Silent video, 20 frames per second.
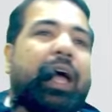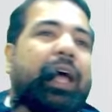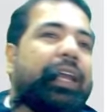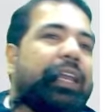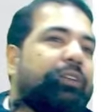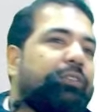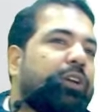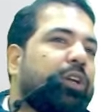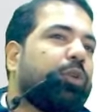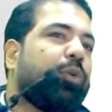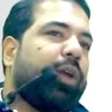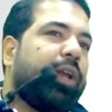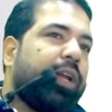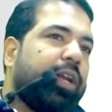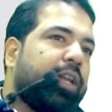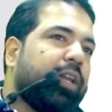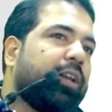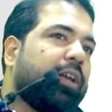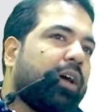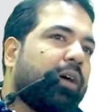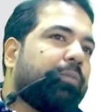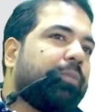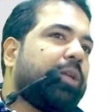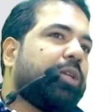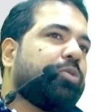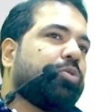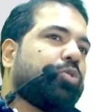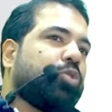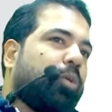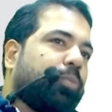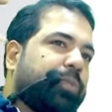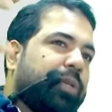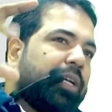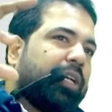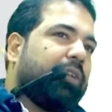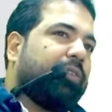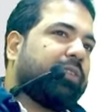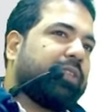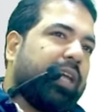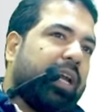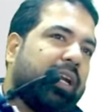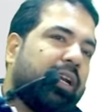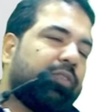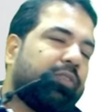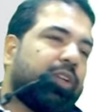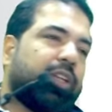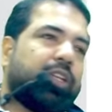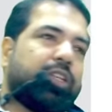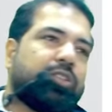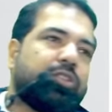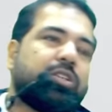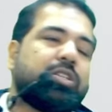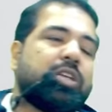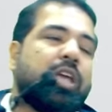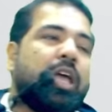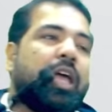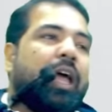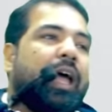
and even to Indian companies whose objective is scientific research.